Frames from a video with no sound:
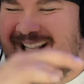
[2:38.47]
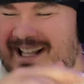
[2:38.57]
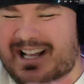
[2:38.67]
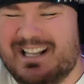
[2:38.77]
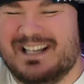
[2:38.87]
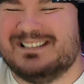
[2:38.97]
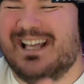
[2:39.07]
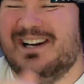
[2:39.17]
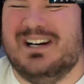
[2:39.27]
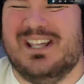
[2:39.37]
Because
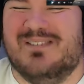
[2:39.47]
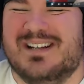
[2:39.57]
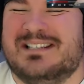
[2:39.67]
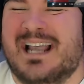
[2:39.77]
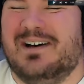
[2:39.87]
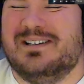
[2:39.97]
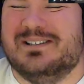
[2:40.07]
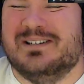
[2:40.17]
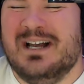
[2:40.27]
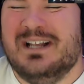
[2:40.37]
they don't even tell
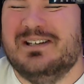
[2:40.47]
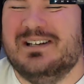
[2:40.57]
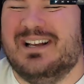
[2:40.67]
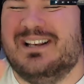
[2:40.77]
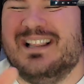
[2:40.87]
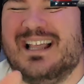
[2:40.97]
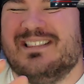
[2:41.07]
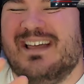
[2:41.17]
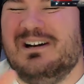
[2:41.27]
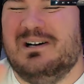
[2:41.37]
you. They
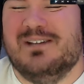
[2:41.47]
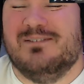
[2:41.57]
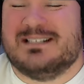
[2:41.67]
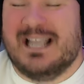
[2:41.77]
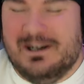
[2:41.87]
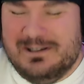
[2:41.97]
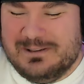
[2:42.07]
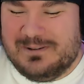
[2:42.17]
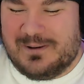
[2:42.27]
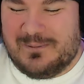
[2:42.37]
don't even tell
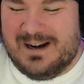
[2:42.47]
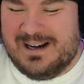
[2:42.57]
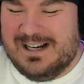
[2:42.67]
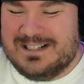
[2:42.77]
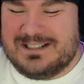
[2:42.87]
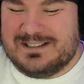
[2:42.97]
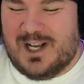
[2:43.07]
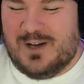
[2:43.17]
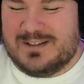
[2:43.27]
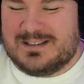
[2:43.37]
you they're running. It's just
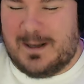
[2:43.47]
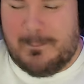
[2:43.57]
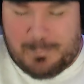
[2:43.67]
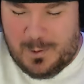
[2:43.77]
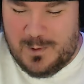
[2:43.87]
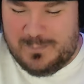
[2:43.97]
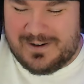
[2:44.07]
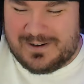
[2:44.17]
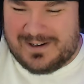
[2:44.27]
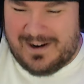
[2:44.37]
all of a sudden, boom,
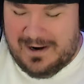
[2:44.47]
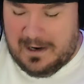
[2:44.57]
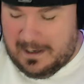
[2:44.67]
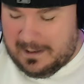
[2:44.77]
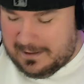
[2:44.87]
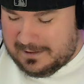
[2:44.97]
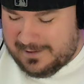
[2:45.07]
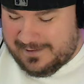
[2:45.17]
they're gone, yo.